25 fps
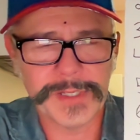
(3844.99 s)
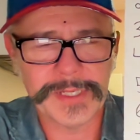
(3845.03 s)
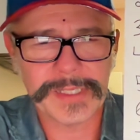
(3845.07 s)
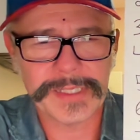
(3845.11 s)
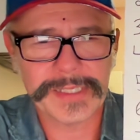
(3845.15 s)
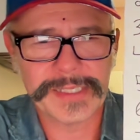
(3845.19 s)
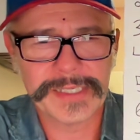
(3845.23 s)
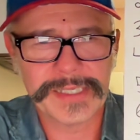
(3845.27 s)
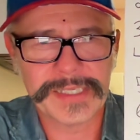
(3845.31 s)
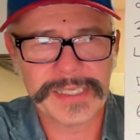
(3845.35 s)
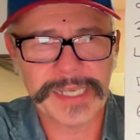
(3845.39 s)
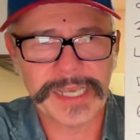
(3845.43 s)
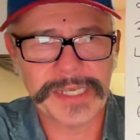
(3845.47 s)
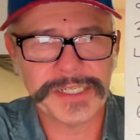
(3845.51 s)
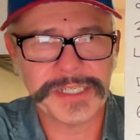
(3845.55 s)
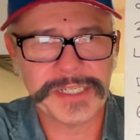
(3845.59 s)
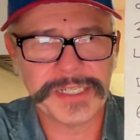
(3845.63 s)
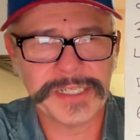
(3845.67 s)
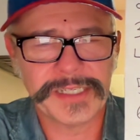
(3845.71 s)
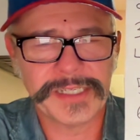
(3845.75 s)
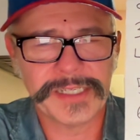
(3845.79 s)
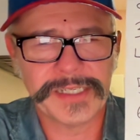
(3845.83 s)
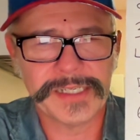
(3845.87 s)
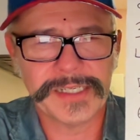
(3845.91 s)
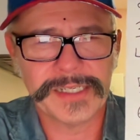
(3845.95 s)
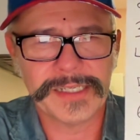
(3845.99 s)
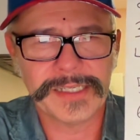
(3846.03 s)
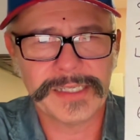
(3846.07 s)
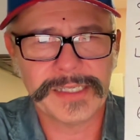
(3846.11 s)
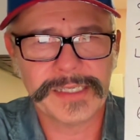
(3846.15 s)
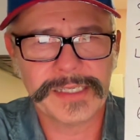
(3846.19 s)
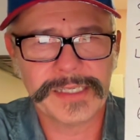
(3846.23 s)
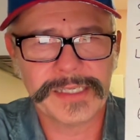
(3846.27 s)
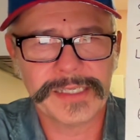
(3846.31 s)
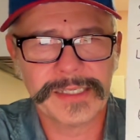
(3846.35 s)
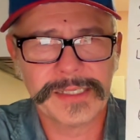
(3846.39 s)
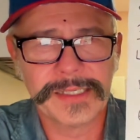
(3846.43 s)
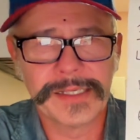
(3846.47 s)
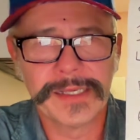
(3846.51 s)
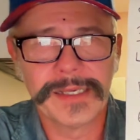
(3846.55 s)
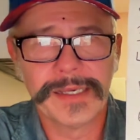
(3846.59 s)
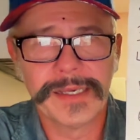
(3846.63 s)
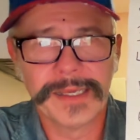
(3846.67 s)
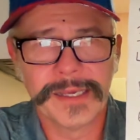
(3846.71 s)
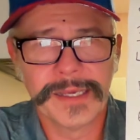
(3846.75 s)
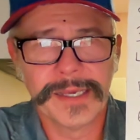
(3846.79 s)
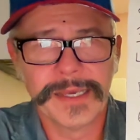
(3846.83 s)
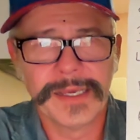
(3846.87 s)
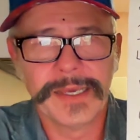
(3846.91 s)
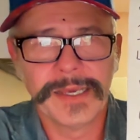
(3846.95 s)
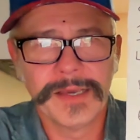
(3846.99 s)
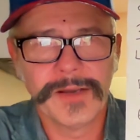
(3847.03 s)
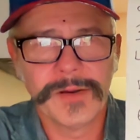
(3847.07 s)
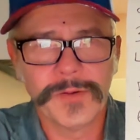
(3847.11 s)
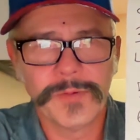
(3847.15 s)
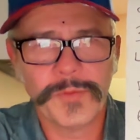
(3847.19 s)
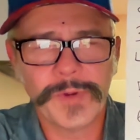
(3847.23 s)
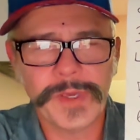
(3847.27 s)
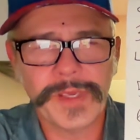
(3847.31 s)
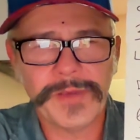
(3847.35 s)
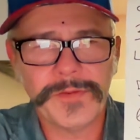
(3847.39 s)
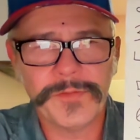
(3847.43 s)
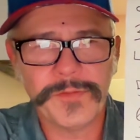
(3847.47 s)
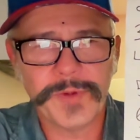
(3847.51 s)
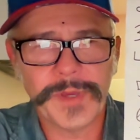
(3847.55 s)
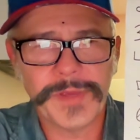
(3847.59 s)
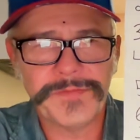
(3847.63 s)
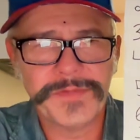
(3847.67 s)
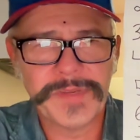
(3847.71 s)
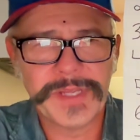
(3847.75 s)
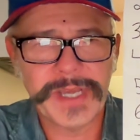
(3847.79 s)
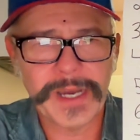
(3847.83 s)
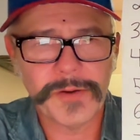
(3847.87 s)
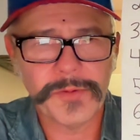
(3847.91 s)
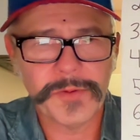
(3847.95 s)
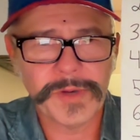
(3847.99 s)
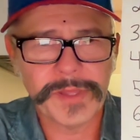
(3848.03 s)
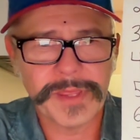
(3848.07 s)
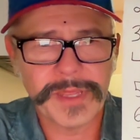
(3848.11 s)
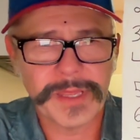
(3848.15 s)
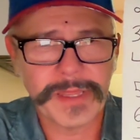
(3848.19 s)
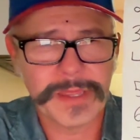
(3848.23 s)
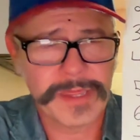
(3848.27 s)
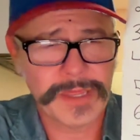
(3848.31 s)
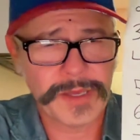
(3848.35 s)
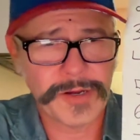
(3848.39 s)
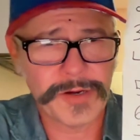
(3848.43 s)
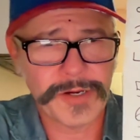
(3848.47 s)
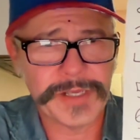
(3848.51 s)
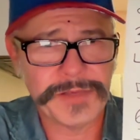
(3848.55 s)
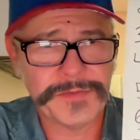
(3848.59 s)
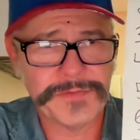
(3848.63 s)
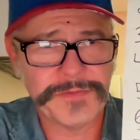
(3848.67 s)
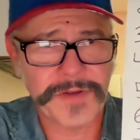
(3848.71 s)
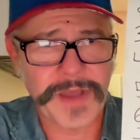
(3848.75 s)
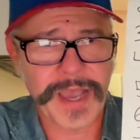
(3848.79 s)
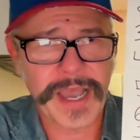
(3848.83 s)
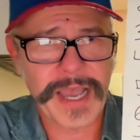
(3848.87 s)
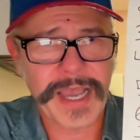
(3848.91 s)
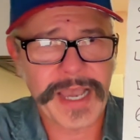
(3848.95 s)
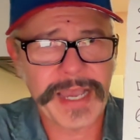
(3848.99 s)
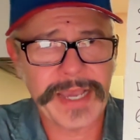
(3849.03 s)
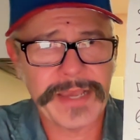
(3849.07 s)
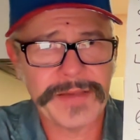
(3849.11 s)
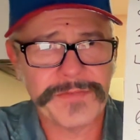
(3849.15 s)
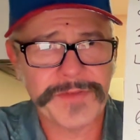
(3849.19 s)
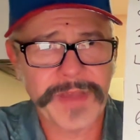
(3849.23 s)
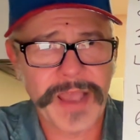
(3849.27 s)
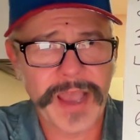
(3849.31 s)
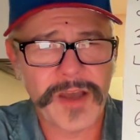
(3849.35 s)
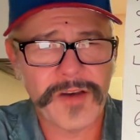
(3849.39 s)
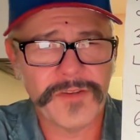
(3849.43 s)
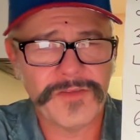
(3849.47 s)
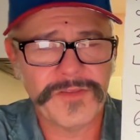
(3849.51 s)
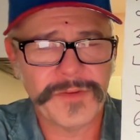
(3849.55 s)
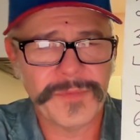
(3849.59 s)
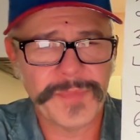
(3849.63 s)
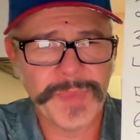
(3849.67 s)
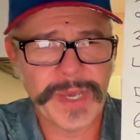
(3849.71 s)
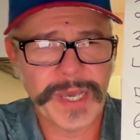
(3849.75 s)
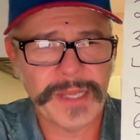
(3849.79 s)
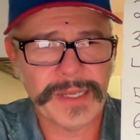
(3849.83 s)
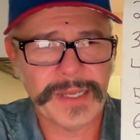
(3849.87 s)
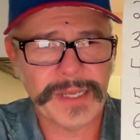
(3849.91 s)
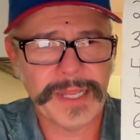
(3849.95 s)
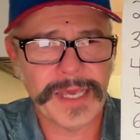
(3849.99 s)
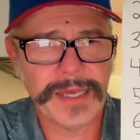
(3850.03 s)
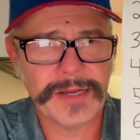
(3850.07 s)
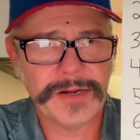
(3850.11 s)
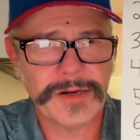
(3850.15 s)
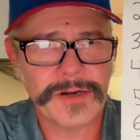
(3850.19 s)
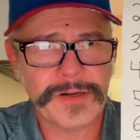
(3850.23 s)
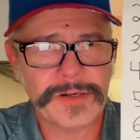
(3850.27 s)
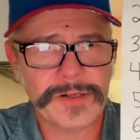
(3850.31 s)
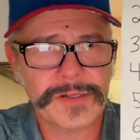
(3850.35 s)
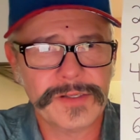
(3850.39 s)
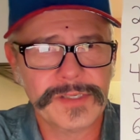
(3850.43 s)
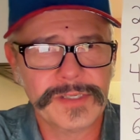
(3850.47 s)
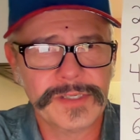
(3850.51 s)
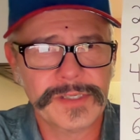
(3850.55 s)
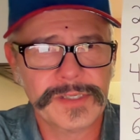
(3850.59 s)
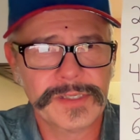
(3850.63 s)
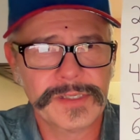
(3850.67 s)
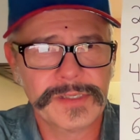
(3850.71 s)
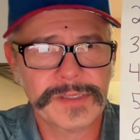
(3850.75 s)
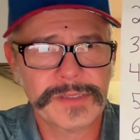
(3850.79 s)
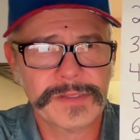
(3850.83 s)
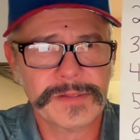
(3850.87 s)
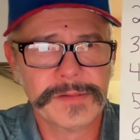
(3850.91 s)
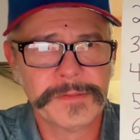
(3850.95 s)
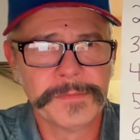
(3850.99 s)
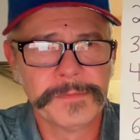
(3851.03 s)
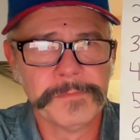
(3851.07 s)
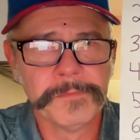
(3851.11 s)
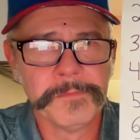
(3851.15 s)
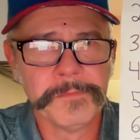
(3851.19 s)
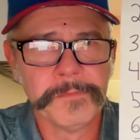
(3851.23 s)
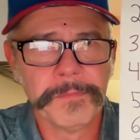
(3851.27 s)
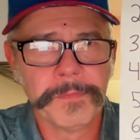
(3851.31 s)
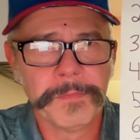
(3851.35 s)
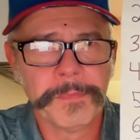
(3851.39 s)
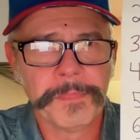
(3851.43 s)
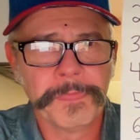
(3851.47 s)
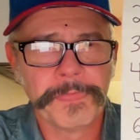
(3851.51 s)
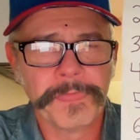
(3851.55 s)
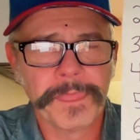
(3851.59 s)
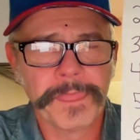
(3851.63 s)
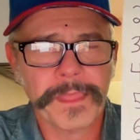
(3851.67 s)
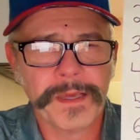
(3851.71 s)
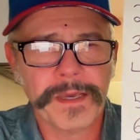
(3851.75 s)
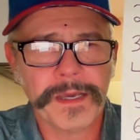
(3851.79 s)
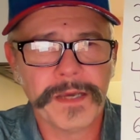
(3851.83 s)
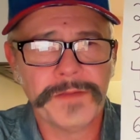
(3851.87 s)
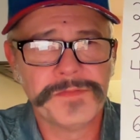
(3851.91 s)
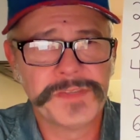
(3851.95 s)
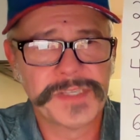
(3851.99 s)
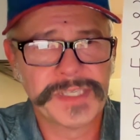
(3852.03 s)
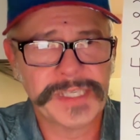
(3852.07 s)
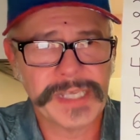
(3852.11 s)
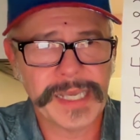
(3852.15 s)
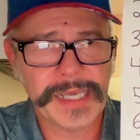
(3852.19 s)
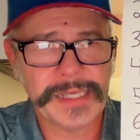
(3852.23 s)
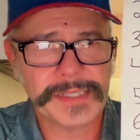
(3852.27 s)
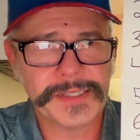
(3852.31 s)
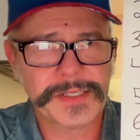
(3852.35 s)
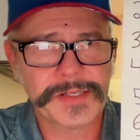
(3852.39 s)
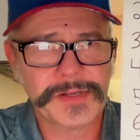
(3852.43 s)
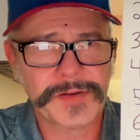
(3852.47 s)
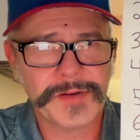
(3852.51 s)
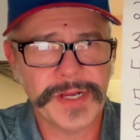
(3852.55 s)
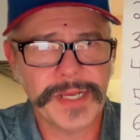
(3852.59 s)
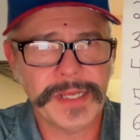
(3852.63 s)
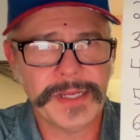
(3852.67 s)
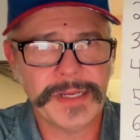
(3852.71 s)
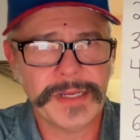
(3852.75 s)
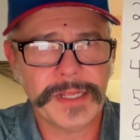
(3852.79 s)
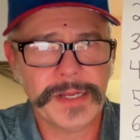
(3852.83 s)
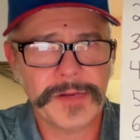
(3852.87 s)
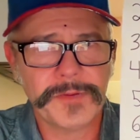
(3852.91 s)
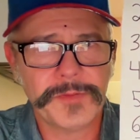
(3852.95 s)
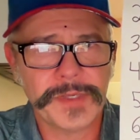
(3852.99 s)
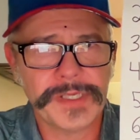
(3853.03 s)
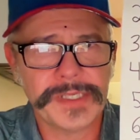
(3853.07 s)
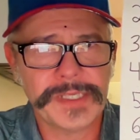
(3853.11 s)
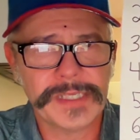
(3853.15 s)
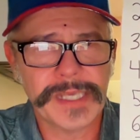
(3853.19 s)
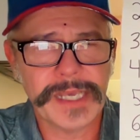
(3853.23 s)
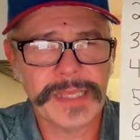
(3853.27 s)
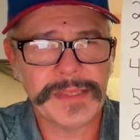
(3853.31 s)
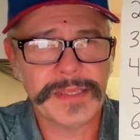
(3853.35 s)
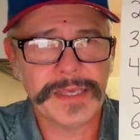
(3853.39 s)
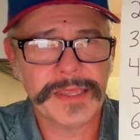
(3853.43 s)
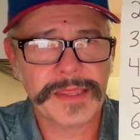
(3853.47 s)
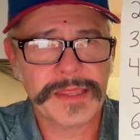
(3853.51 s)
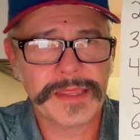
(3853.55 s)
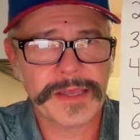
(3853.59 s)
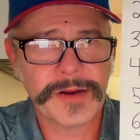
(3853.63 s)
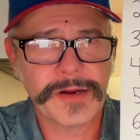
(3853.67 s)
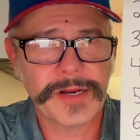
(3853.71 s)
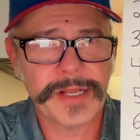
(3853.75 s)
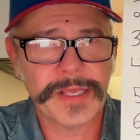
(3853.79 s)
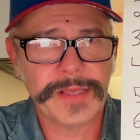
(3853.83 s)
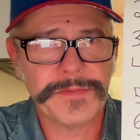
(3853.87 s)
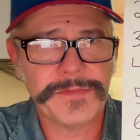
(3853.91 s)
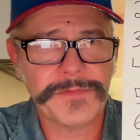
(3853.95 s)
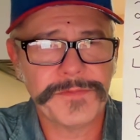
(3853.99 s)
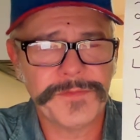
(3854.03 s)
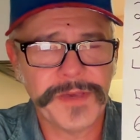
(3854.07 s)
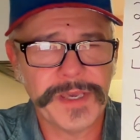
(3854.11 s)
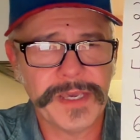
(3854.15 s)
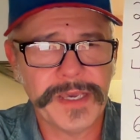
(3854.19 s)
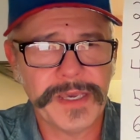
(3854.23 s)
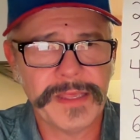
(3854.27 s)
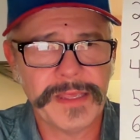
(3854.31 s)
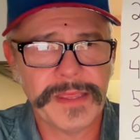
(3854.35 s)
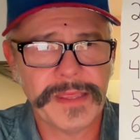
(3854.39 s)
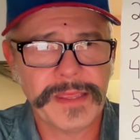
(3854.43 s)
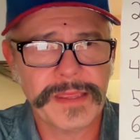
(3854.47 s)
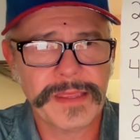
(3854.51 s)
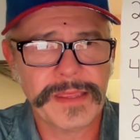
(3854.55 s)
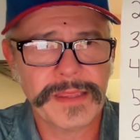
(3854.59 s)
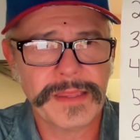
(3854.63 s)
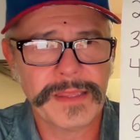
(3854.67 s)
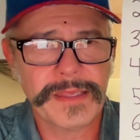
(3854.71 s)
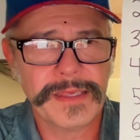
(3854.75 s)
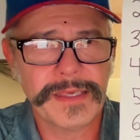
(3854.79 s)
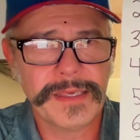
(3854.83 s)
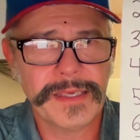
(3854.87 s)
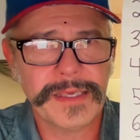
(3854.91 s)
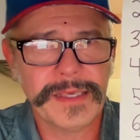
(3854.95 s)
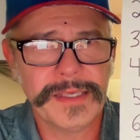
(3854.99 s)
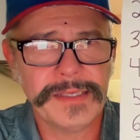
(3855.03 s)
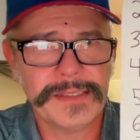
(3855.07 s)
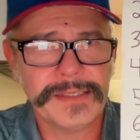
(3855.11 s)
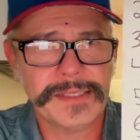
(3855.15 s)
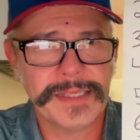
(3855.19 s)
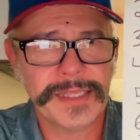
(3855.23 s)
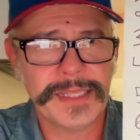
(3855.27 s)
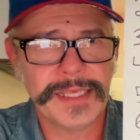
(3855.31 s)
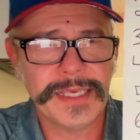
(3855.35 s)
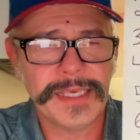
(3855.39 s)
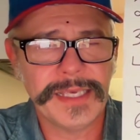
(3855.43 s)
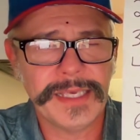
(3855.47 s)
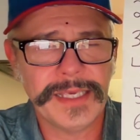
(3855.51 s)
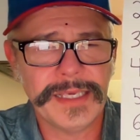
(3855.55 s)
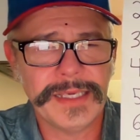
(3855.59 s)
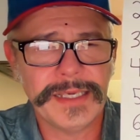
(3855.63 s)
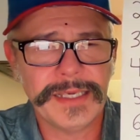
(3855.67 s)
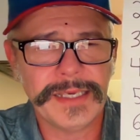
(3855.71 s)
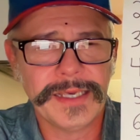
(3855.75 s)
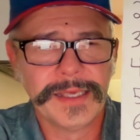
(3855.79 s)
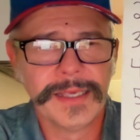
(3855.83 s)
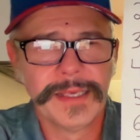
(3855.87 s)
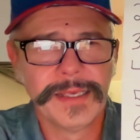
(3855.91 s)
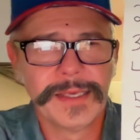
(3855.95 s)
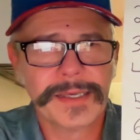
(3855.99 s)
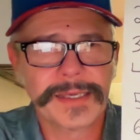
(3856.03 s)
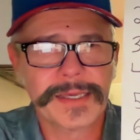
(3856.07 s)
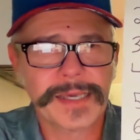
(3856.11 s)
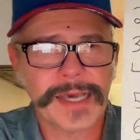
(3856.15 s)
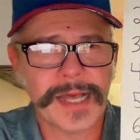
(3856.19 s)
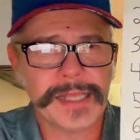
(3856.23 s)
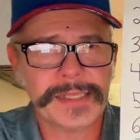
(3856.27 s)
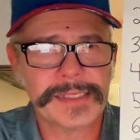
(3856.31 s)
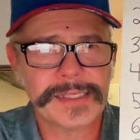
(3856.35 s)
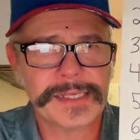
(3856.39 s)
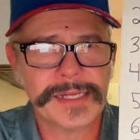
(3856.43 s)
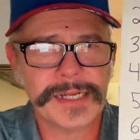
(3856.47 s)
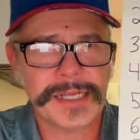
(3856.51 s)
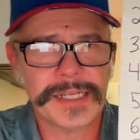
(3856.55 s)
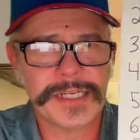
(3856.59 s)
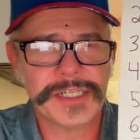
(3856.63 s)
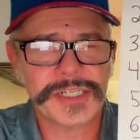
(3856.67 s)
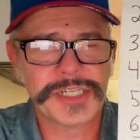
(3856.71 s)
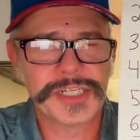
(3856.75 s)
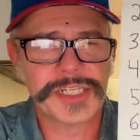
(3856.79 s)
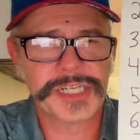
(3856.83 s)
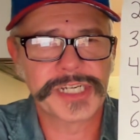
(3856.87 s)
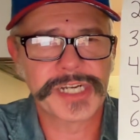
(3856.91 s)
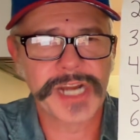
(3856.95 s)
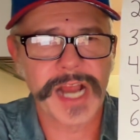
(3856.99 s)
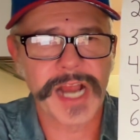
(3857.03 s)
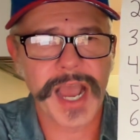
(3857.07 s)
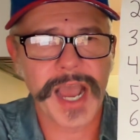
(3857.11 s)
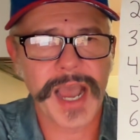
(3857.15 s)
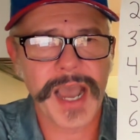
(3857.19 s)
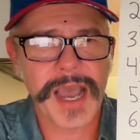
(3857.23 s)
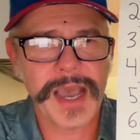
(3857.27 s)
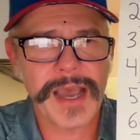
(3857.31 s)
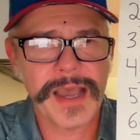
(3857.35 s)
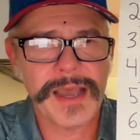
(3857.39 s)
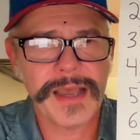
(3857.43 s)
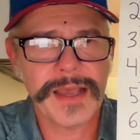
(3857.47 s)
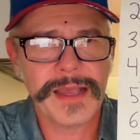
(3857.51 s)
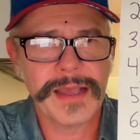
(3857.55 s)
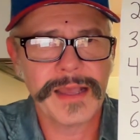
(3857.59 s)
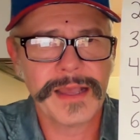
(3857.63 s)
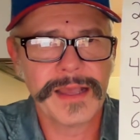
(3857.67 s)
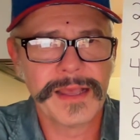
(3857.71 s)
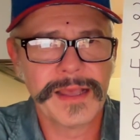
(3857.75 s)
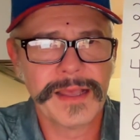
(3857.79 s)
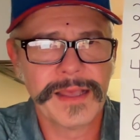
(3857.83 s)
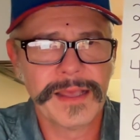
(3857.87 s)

exegesis. We've dealt with the 35 alphabet letters of Sanskrit, and we said the 35th is the consonant Sha,